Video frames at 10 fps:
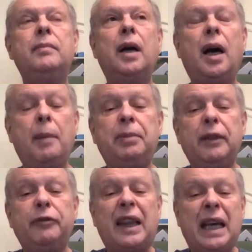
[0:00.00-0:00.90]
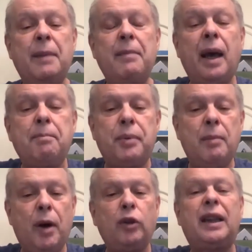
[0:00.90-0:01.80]
uplift them and
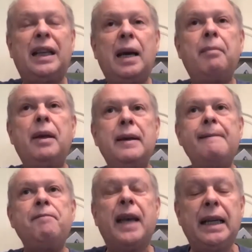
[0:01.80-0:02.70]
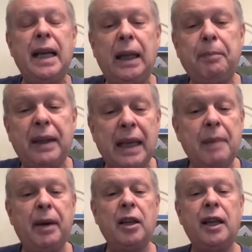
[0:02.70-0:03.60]
promote them and help them
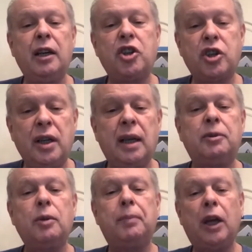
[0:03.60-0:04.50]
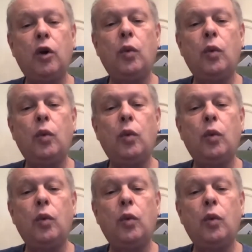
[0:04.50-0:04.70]
on their journey, to blow